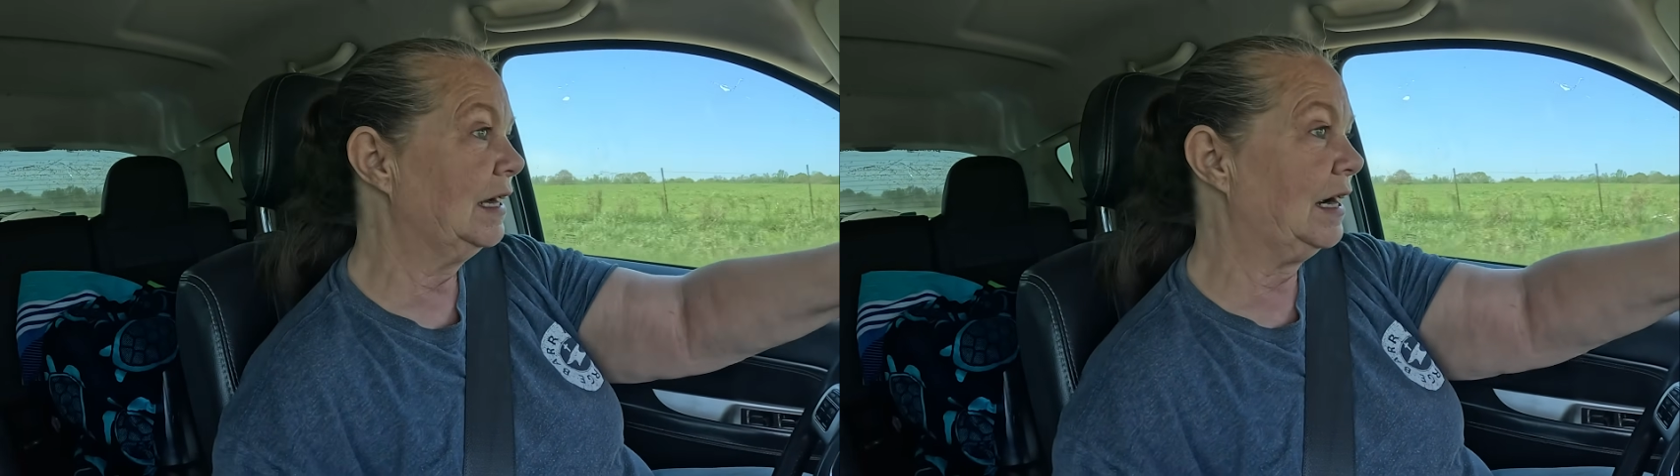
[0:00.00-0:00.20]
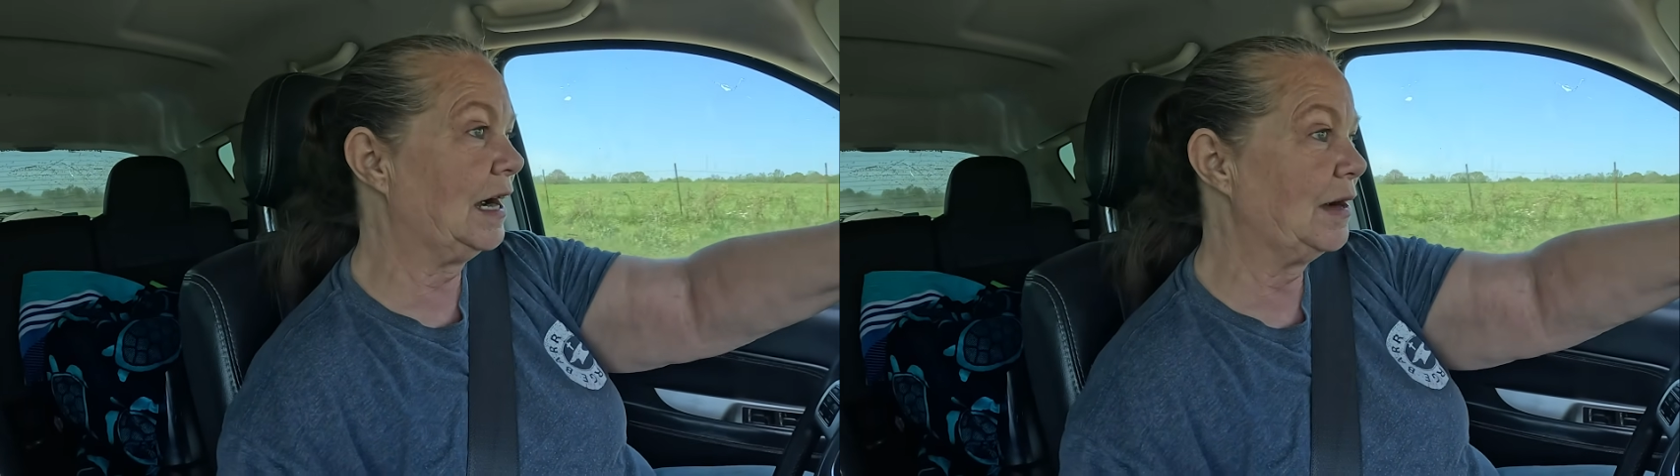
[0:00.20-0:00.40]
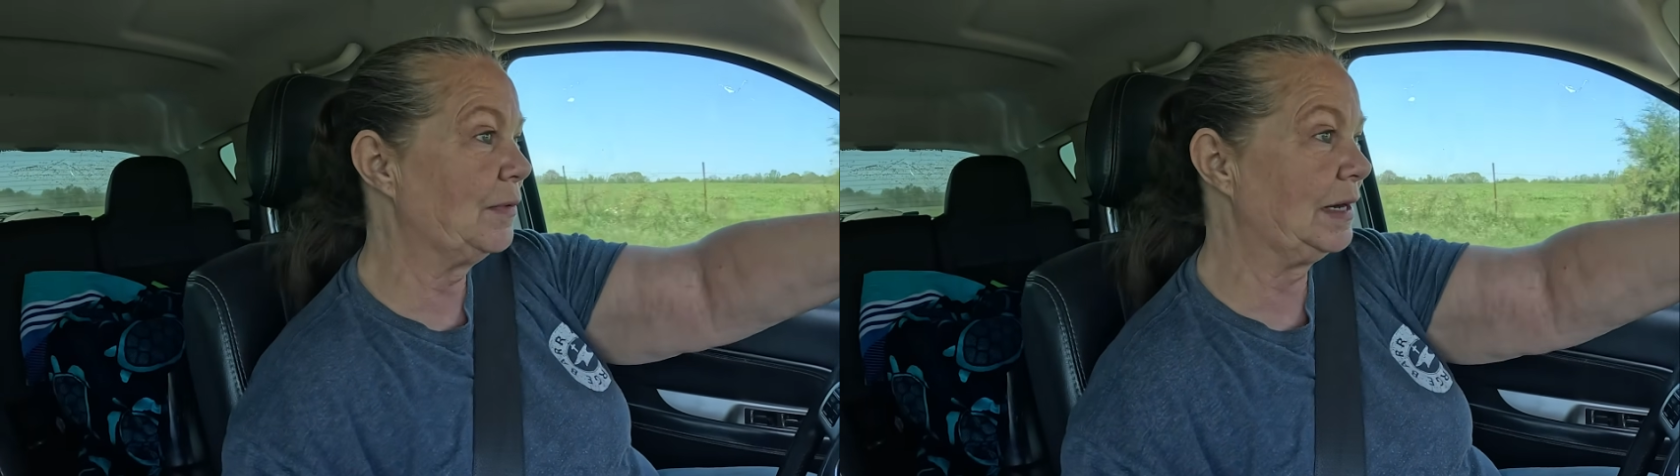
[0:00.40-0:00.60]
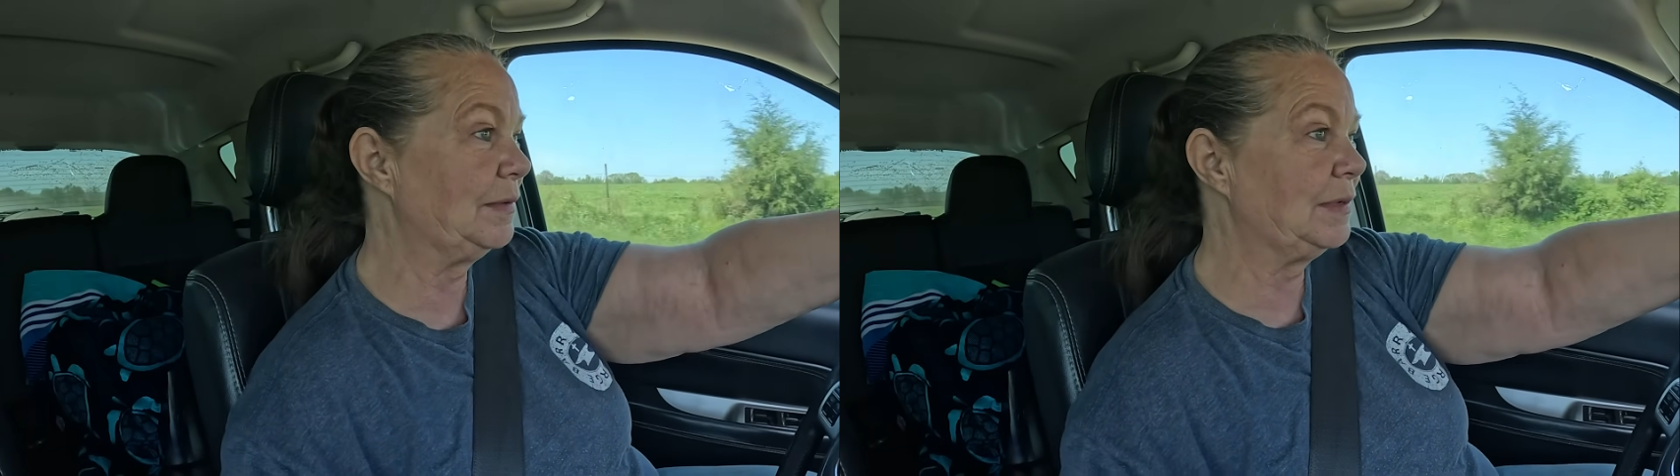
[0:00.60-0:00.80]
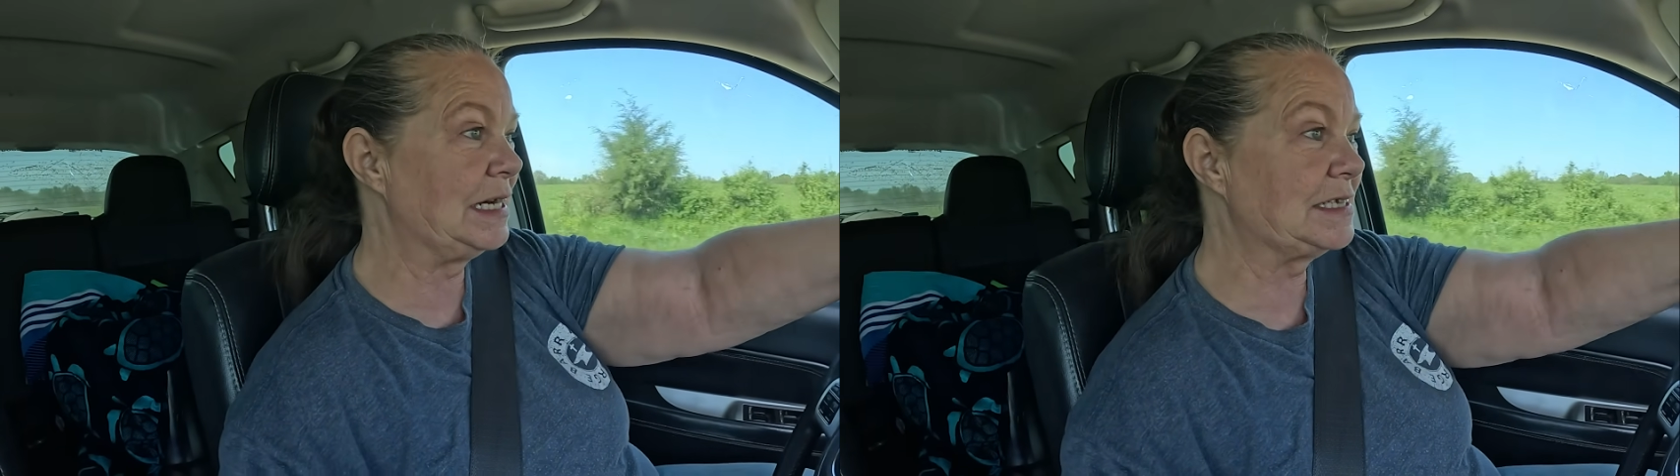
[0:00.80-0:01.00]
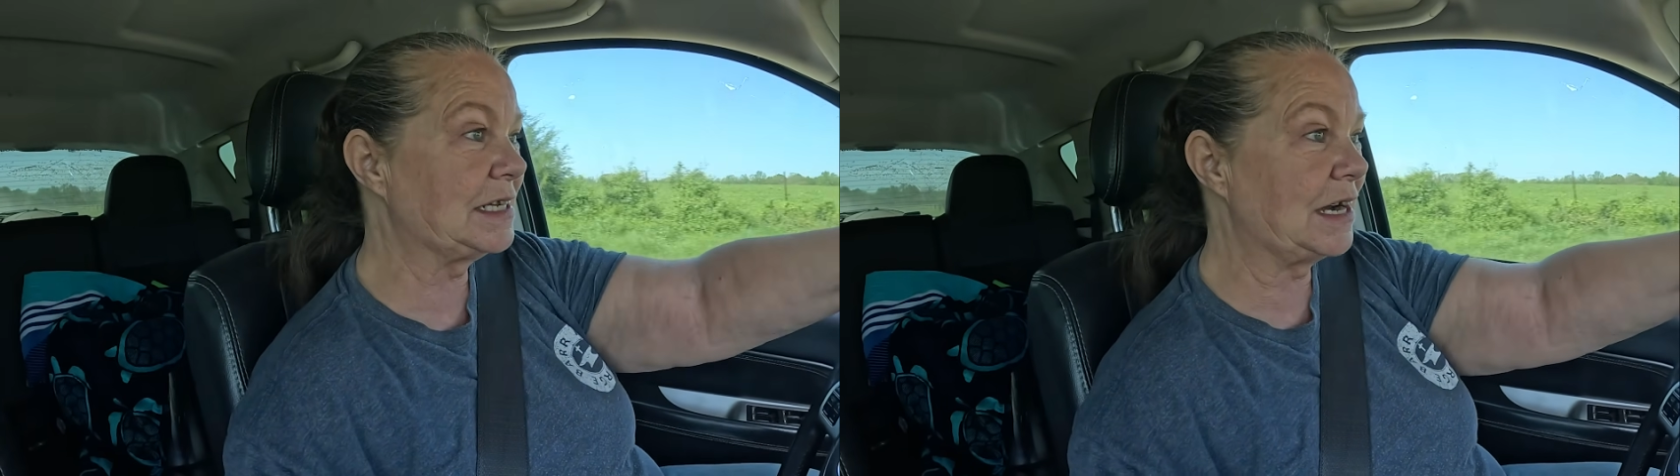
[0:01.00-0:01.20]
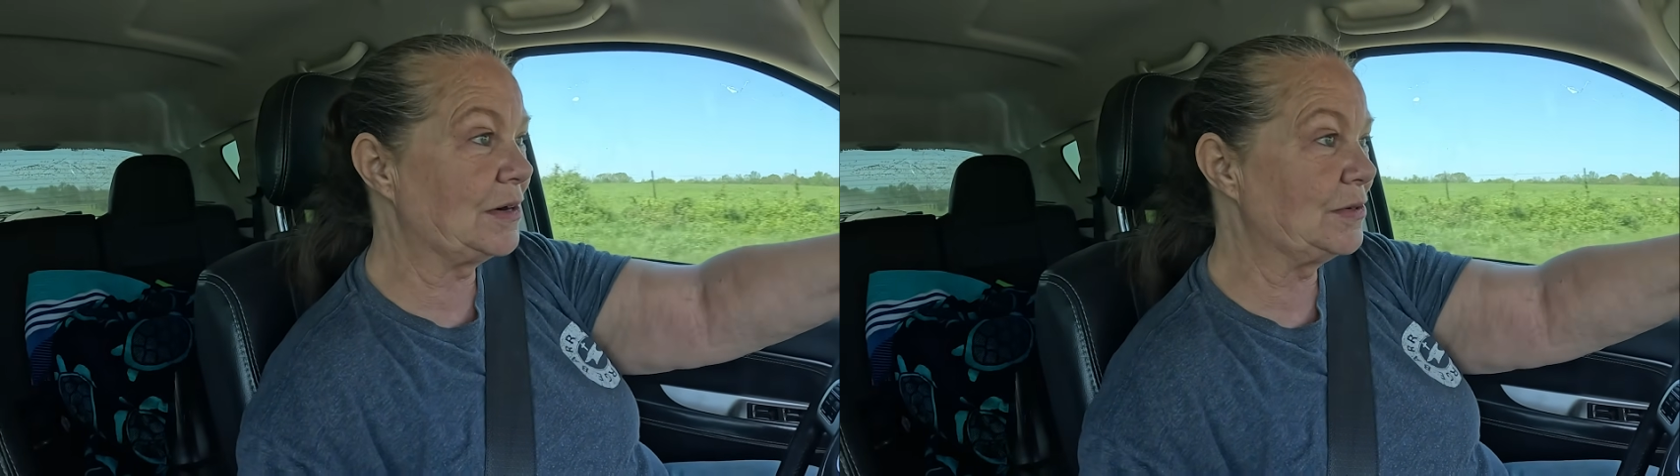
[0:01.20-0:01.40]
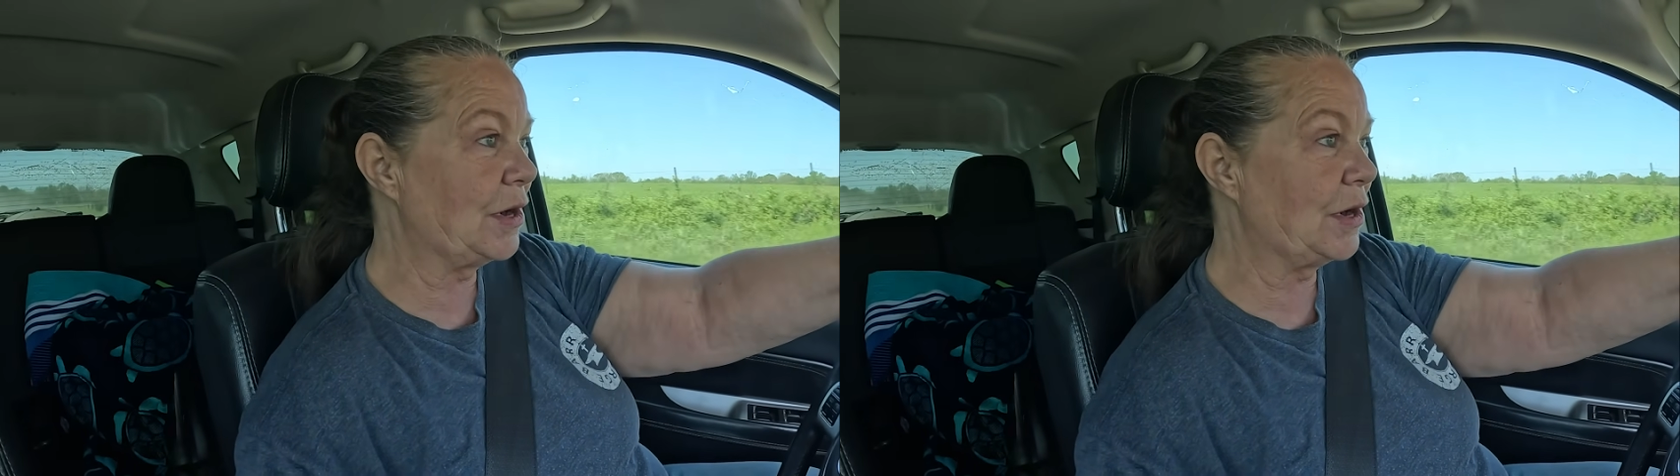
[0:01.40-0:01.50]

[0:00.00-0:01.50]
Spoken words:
Alright, well, let's go